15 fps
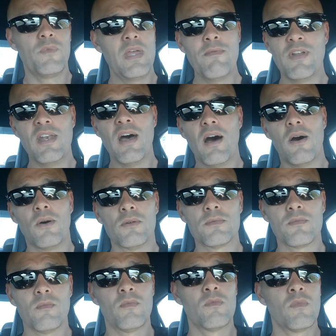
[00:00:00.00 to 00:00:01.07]
Even now,
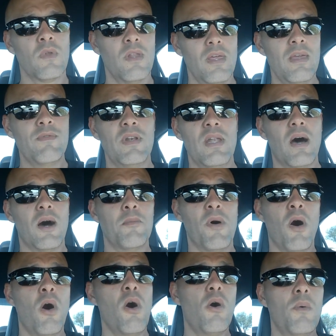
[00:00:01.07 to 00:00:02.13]
even now,
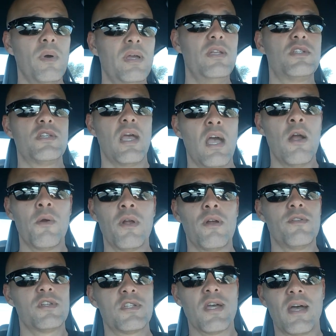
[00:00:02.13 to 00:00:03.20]
I'm always
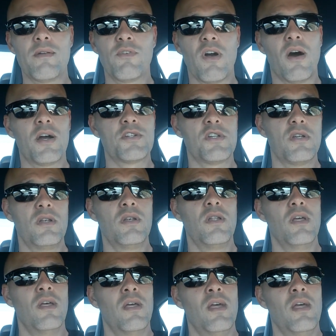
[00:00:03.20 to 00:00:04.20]
erring on the side of caution,